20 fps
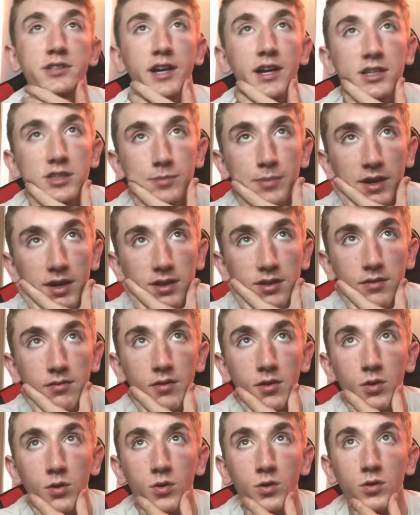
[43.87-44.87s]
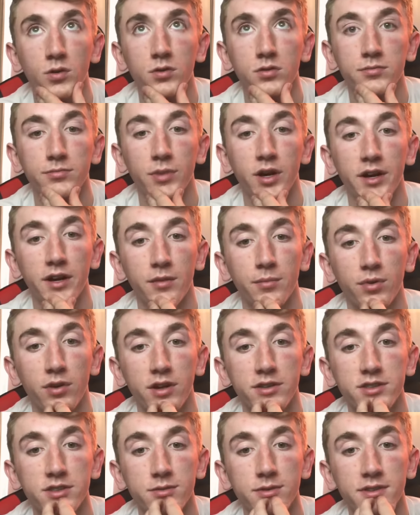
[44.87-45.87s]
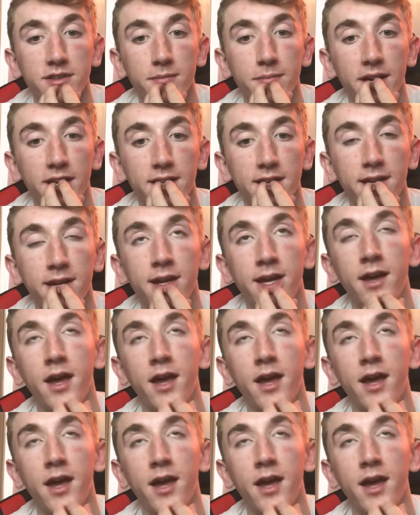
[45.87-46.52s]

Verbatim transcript: aspect of the whole marketing project we did back then.